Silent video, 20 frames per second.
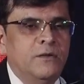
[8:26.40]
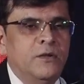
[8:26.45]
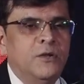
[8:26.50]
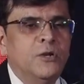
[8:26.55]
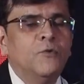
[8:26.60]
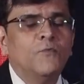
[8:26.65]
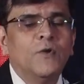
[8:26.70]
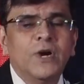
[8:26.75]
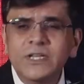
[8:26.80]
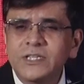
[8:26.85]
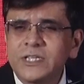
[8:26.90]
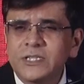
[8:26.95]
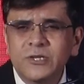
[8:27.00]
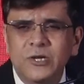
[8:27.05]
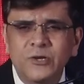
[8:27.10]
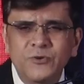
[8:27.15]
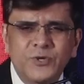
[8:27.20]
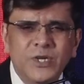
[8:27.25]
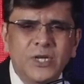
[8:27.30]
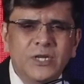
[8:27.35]
Now, what is the
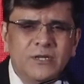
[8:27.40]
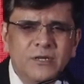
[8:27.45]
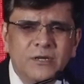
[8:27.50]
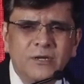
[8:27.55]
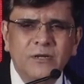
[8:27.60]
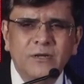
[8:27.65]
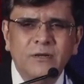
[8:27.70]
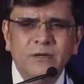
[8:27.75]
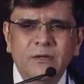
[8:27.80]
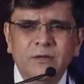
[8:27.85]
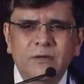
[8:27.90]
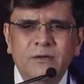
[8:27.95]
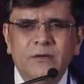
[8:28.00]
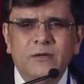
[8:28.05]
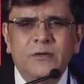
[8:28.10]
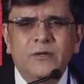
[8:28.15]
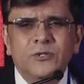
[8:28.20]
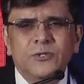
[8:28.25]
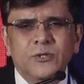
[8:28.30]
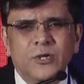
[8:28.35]
solution?
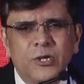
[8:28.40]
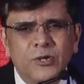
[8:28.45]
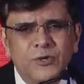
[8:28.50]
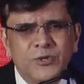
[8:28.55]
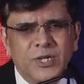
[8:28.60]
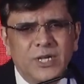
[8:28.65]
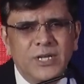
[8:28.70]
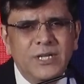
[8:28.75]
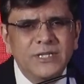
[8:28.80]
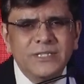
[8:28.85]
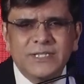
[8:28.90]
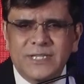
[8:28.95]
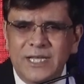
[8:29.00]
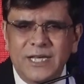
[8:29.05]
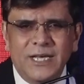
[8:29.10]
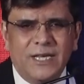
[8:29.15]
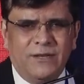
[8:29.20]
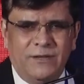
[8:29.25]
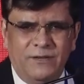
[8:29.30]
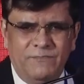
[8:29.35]
Solution is
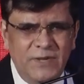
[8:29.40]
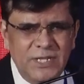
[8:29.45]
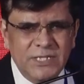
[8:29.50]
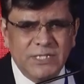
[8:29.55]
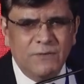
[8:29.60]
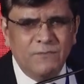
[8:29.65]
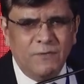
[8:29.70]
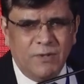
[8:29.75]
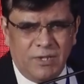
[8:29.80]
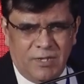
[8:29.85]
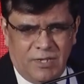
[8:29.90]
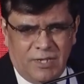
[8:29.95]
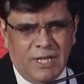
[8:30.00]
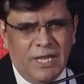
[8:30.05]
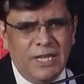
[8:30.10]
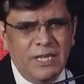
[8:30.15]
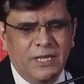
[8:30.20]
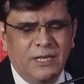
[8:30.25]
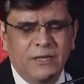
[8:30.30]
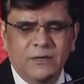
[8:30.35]
there, visible,
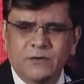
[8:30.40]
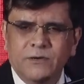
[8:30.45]
like